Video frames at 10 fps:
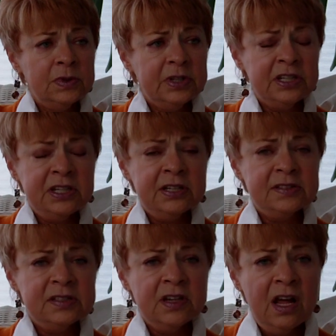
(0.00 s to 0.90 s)
It
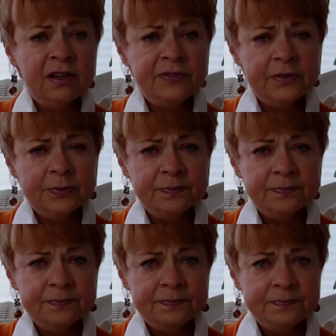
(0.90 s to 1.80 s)
kills love.
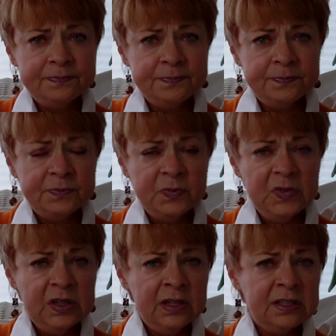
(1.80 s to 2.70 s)

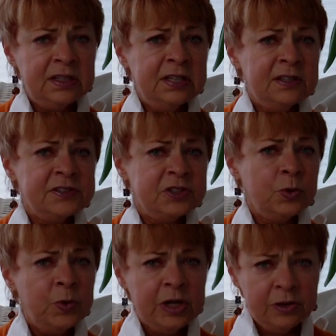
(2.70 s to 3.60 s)
It kills
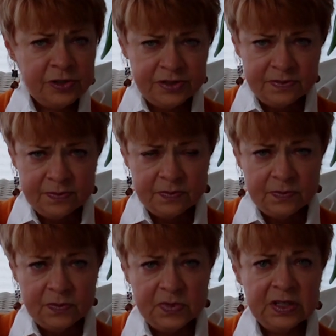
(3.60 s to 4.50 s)
careers.
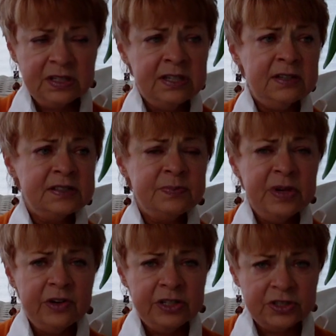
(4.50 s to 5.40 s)
It kills
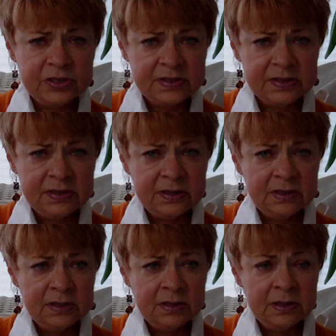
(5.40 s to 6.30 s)
marriages.
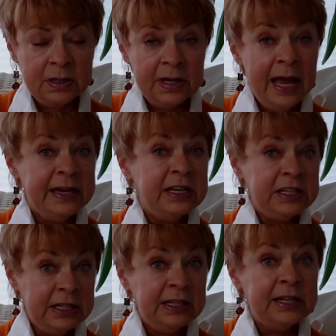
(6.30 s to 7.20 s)
And it
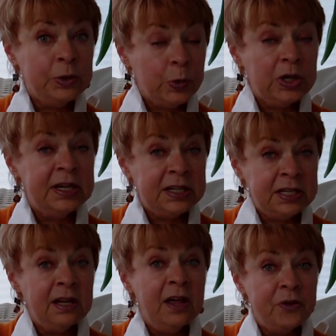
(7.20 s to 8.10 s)
can literally
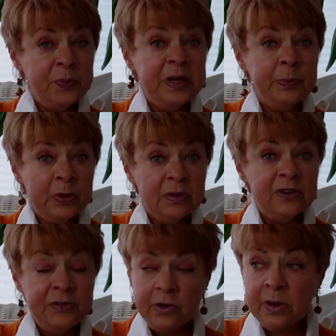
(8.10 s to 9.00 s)
kill other people
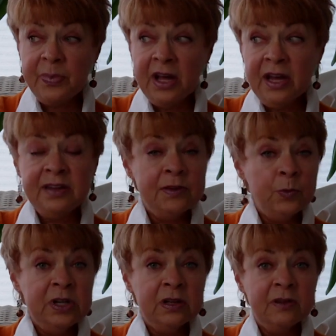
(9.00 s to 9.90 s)
if you get behind the
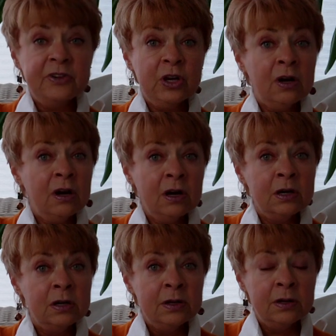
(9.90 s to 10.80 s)
wheel of a
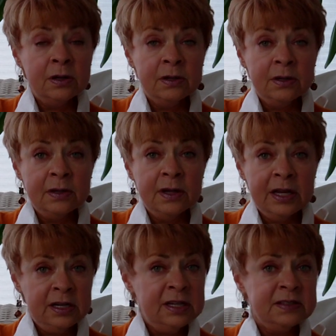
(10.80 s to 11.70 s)
car
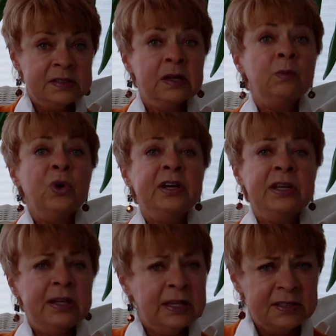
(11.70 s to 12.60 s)
and hit someone,
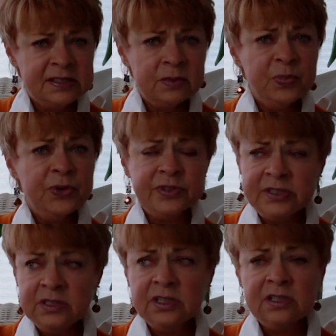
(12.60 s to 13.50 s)
an innocent
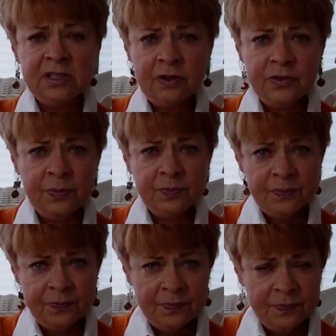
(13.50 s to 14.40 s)
person, and kill them.
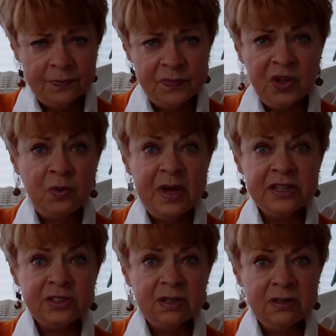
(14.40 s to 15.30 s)
Can you
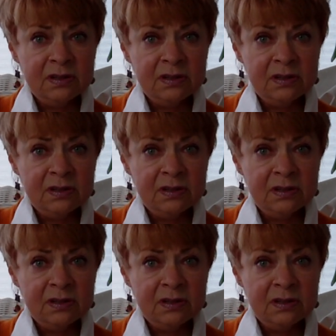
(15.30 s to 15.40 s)
imagine?